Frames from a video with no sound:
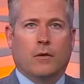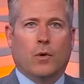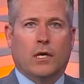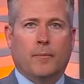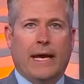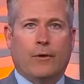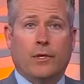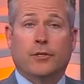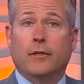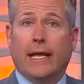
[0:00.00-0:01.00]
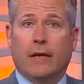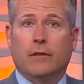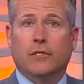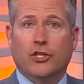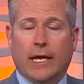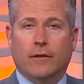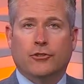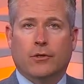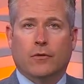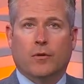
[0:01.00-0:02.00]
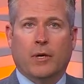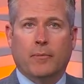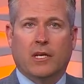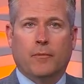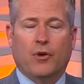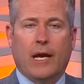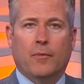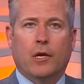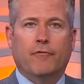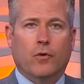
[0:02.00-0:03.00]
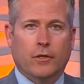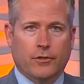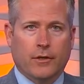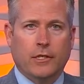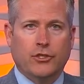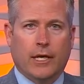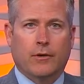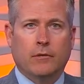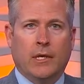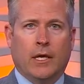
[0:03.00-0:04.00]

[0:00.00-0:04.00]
Welcome back. We turn now to the challenger in the Republican primary for Attorney General.